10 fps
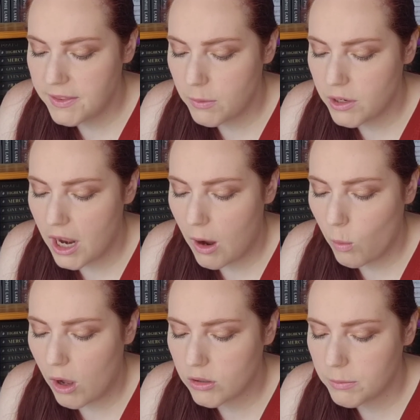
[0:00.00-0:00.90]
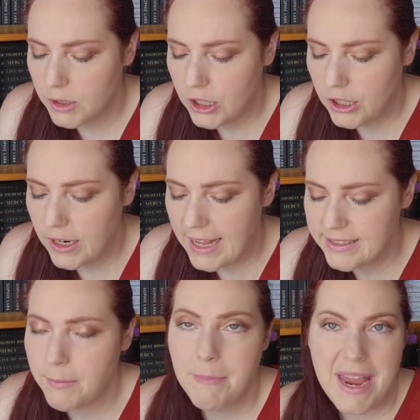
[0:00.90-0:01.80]
but they would not welcome her
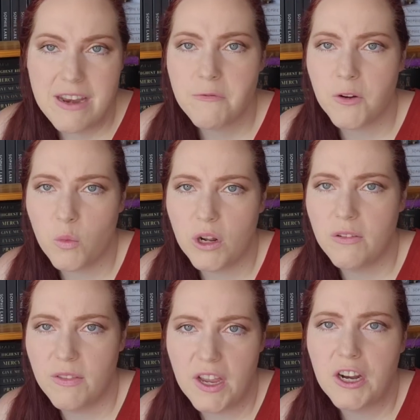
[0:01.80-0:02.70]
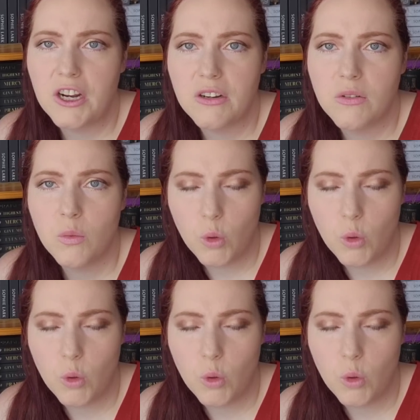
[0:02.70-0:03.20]
as a mate for one of their